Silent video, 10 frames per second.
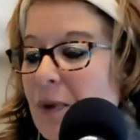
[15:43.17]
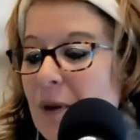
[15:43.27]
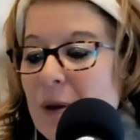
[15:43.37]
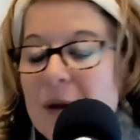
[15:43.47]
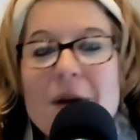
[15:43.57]

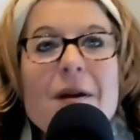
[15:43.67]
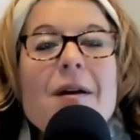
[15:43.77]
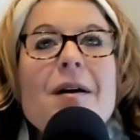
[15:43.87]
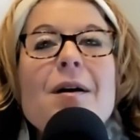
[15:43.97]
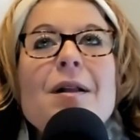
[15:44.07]
Let's
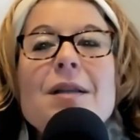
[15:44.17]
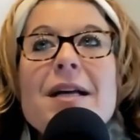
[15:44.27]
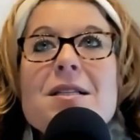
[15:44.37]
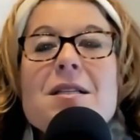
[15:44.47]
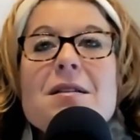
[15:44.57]

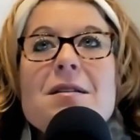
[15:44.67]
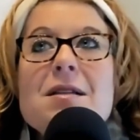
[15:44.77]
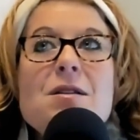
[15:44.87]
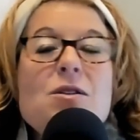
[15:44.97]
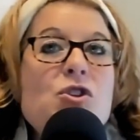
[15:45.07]
stop for a
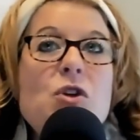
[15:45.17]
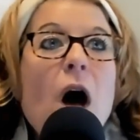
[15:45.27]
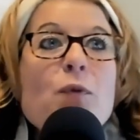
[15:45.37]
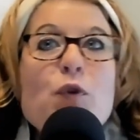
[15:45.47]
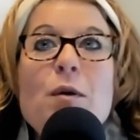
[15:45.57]
minute
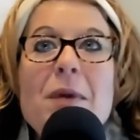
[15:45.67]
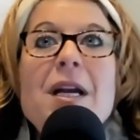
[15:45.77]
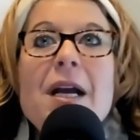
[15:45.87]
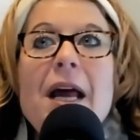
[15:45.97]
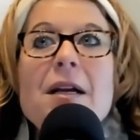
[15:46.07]
and
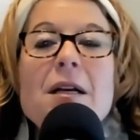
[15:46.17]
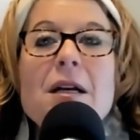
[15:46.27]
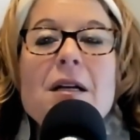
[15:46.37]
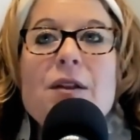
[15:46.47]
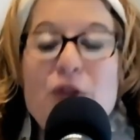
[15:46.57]
think,
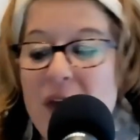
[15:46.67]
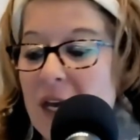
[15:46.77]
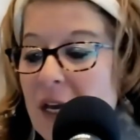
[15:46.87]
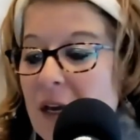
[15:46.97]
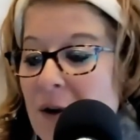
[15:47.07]

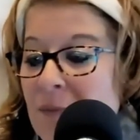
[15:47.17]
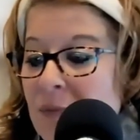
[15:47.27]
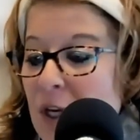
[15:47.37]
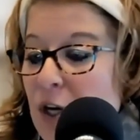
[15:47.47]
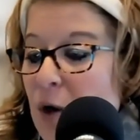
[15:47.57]

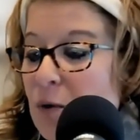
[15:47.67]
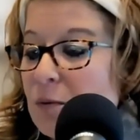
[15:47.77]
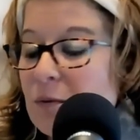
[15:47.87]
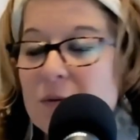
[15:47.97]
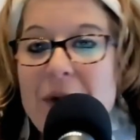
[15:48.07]
ask
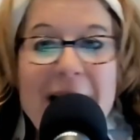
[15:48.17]
yourself,